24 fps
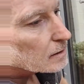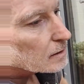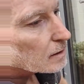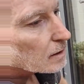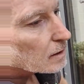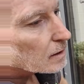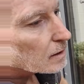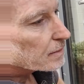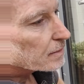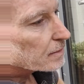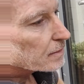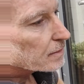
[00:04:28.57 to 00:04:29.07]

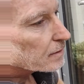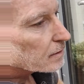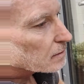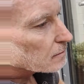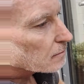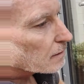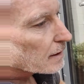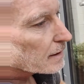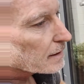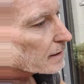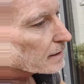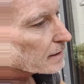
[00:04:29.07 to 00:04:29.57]
go with the
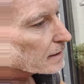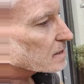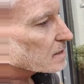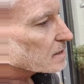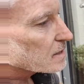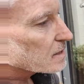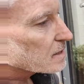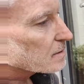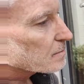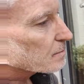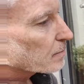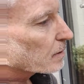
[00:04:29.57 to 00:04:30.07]
grain of the
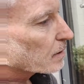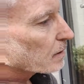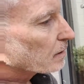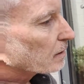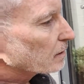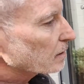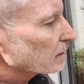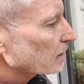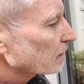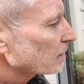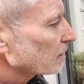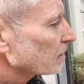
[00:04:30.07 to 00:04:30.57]
timber
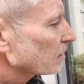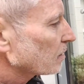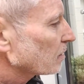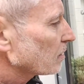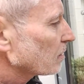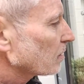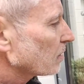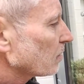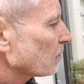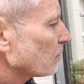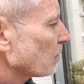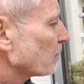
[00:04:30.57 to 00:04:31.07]

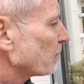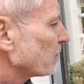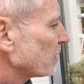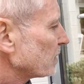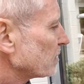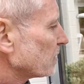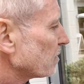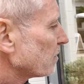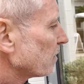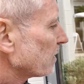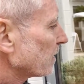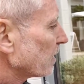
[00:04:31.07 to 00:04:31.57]
when
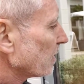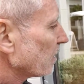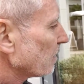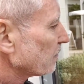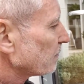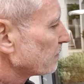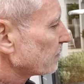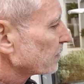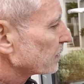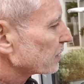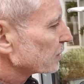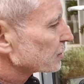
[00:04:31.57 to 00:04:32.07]
we're doing our
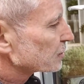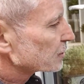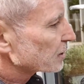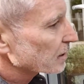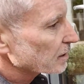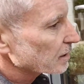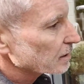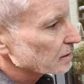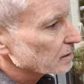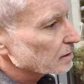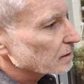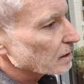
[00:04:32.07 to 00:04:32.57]
finishing
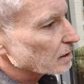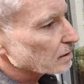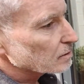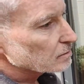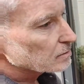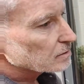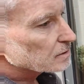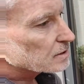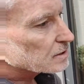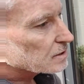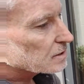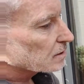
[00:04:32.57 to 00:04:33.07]

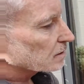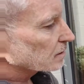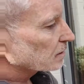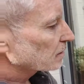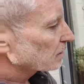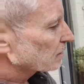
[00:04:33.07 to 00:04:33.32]
coats.